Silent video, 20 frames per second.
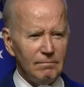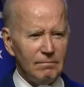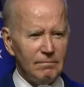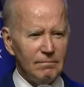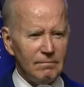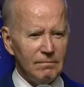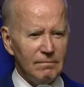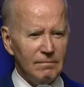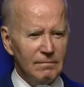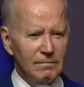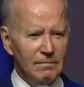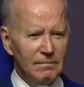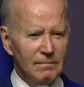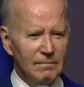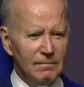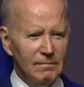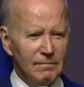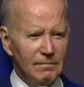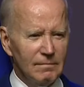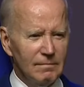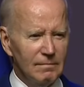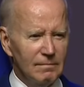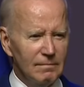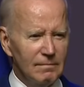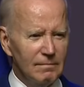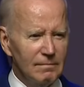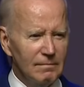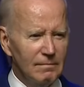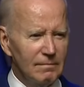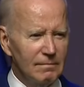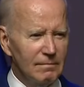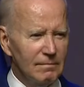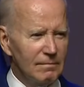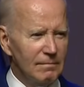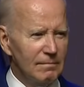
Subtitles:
(no one is talking)